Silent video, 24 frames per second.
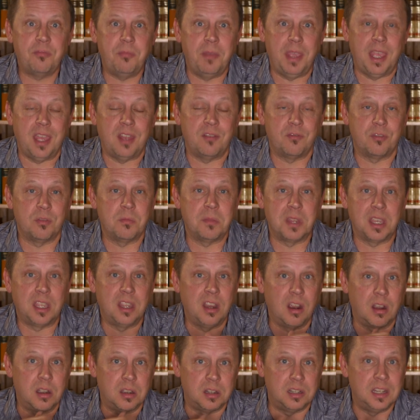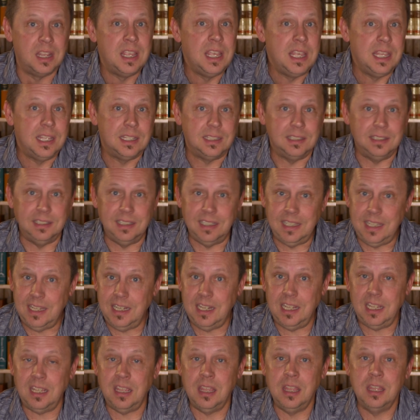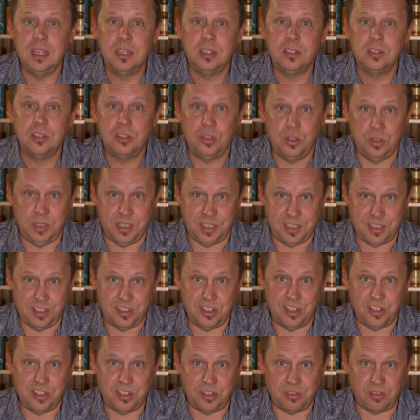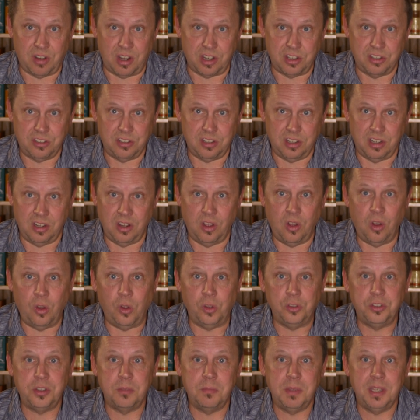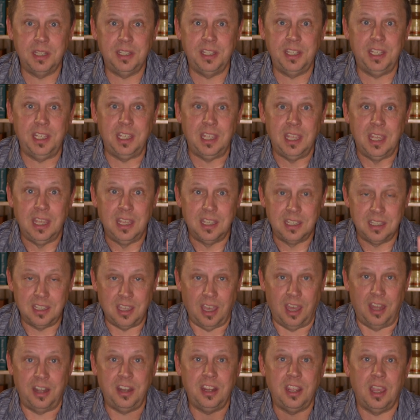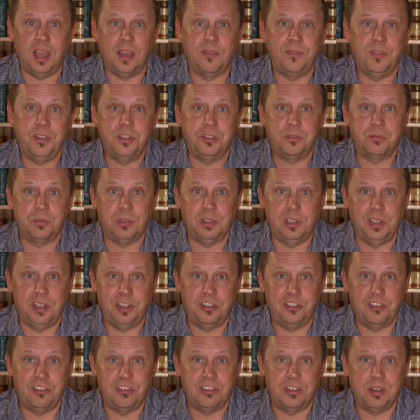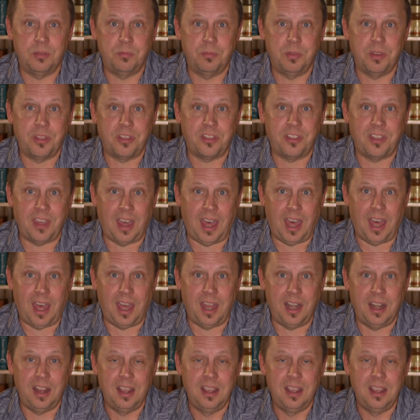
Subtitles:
man from the garden, leading to its destruction, ultimately cutting off his relationship with God.